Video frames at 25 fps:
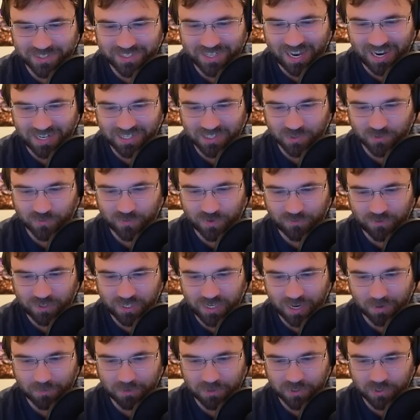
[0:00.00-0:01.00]
this attack does 50
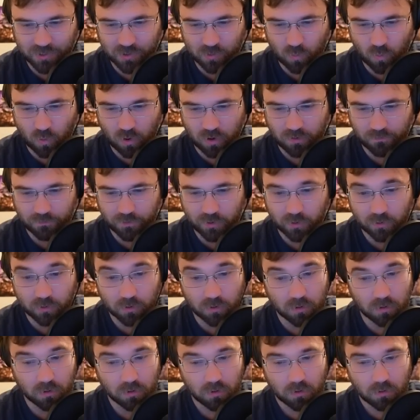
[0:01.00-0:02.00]
damage to one of
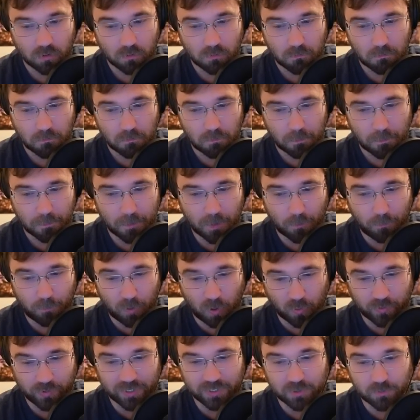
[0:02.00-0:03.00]
your
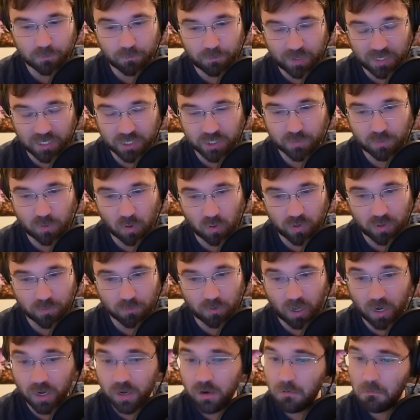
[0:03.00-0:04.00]
opponent's benched
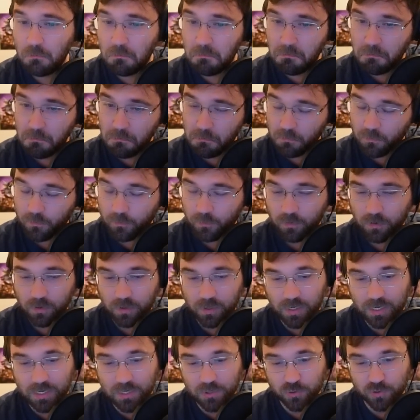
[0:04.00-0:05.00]
Pokemon.
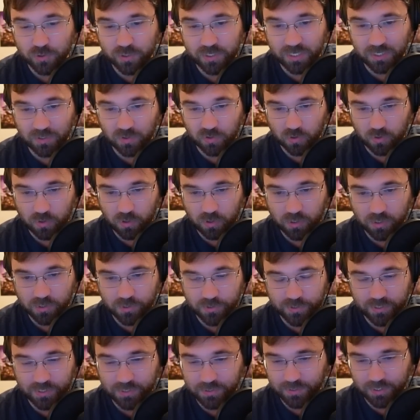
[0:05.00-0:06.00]
Interesting. So you can
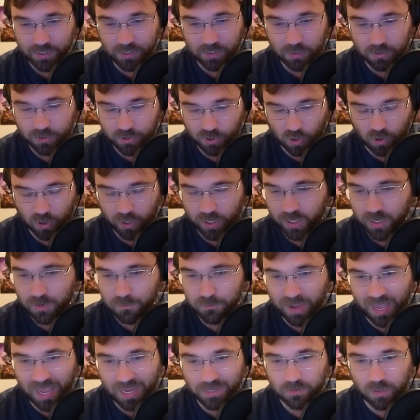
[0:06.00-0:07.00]
just, it's like a
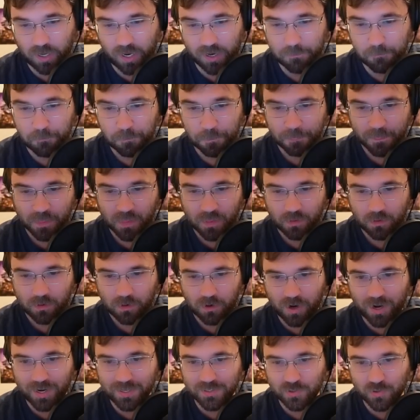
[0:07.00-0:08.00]
targeted backline.
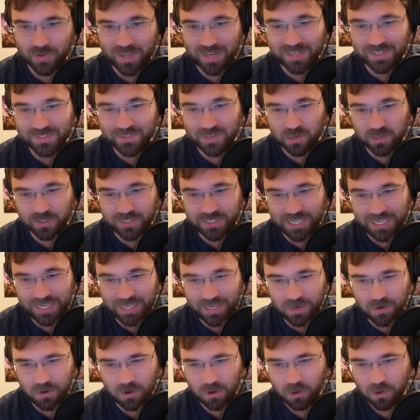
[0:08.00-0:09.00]
All right, so that is our
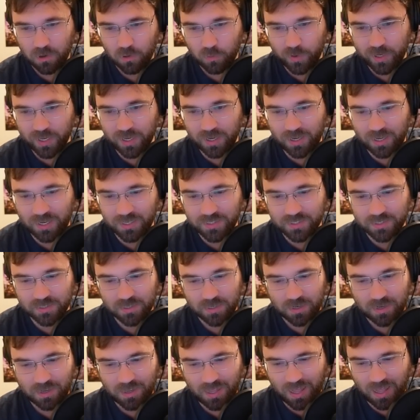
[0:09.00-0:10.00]
10. We got,
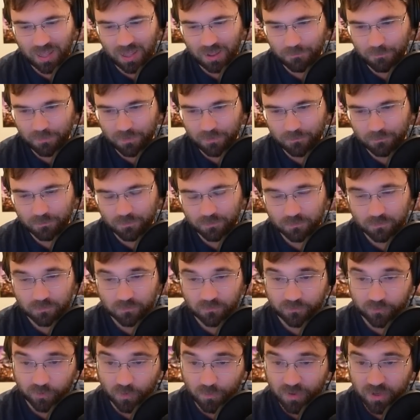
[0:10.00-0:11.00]

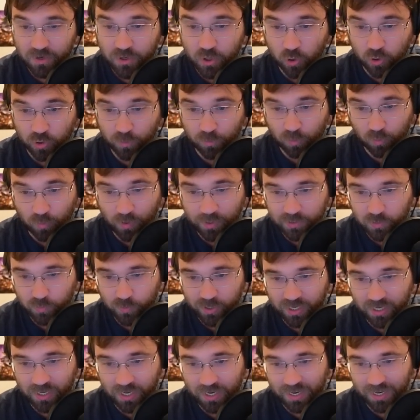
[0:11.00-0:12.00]
from the notable ones,
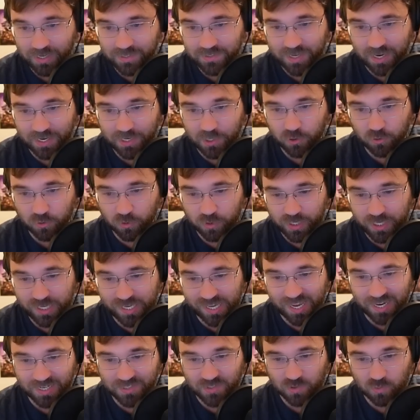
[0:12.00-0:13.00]
we got Executor
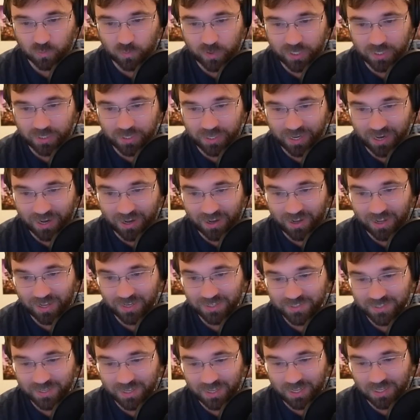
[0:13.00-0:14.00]
EX, we
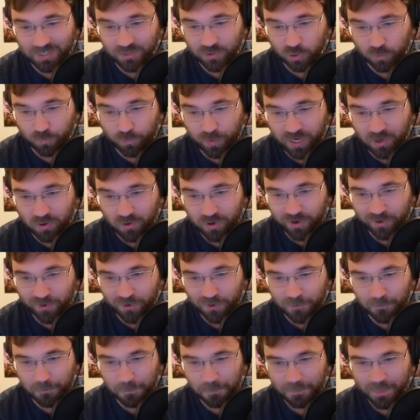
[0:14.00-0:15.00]
got
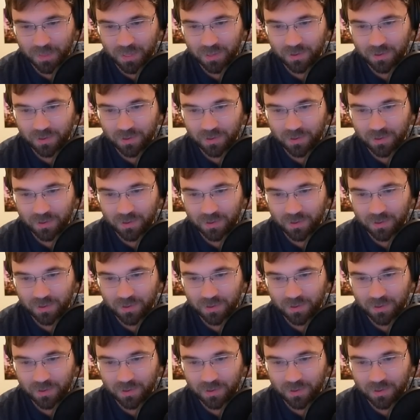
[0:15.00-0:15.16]
Superior,